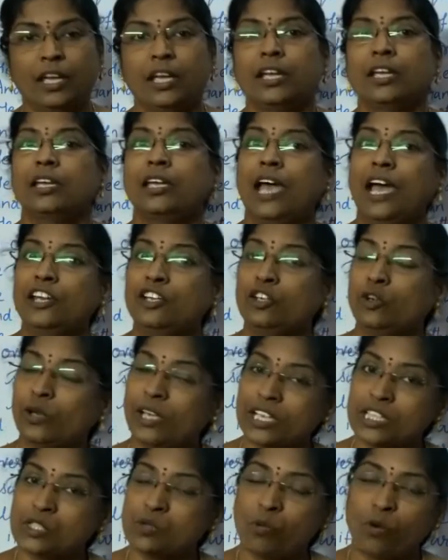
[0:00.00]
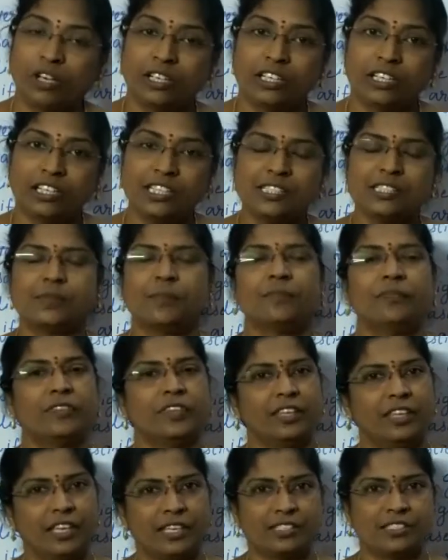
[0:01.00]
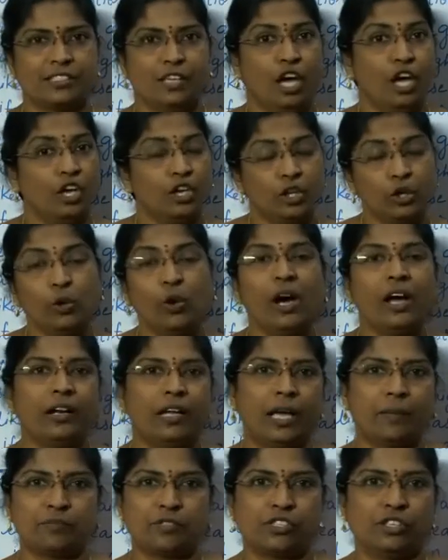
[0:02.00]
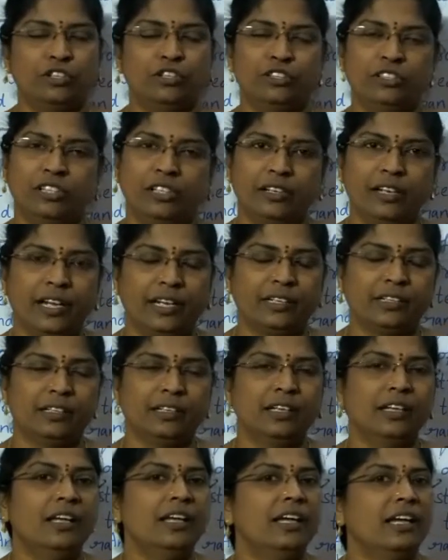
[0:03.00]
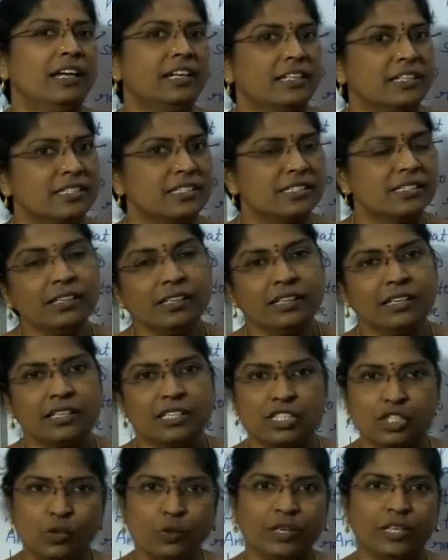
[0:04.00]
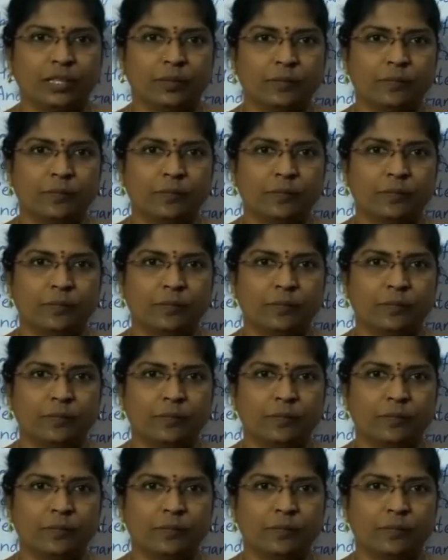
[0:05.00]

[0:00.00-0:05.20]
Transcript: Can you guess what it is? Yes, you are absolutely right. It is a squirrel.